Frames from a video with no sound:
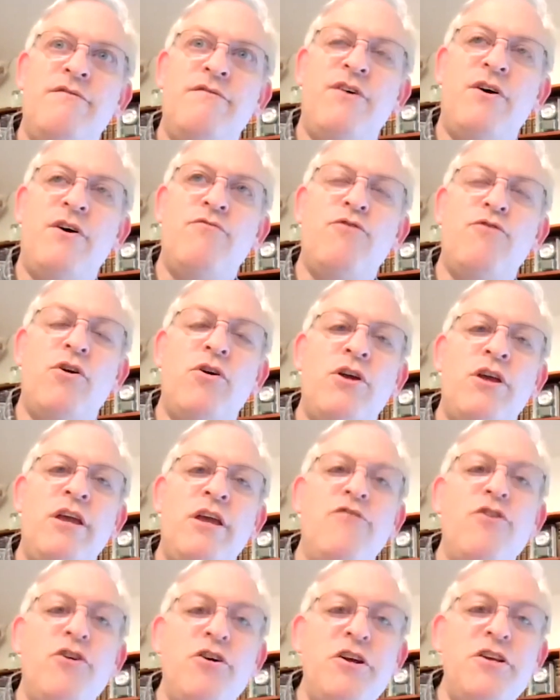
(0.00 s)
of uh,
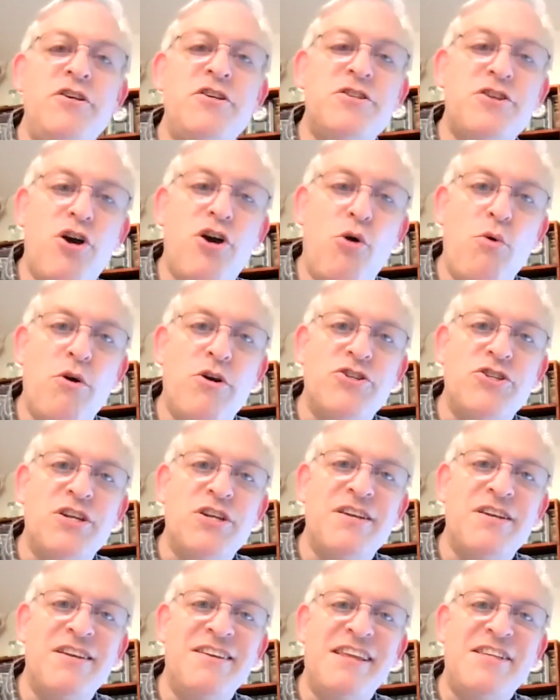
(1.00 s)
irreligious
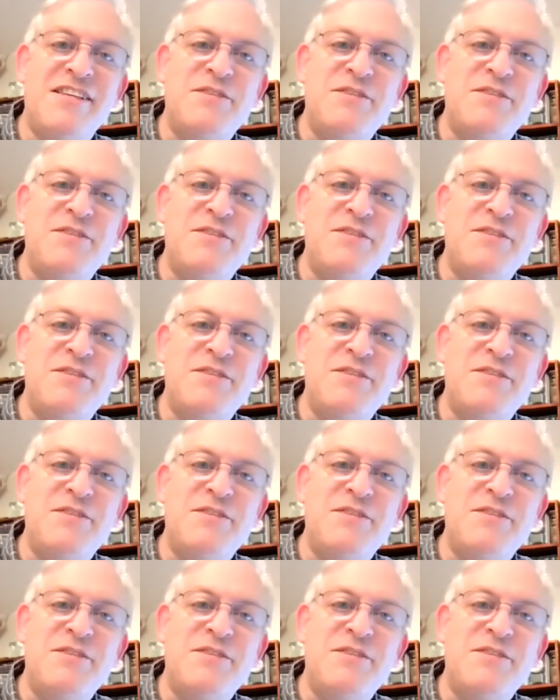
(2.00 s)
coercion.